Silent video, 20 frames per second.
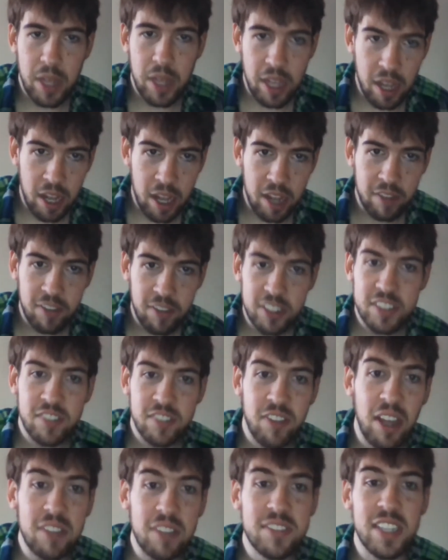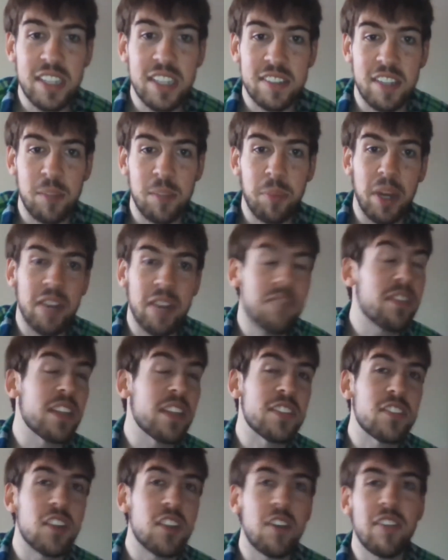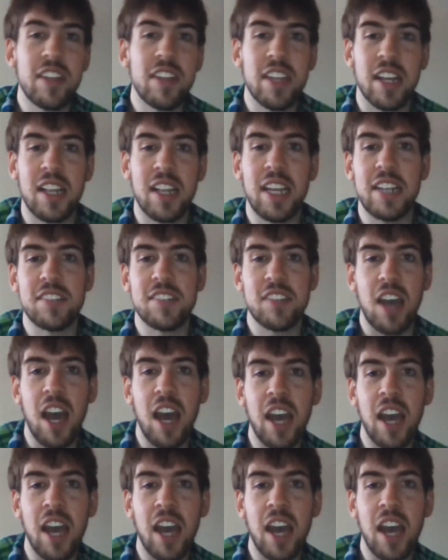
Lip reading: verses 5 and 6 says, but if the servant declares,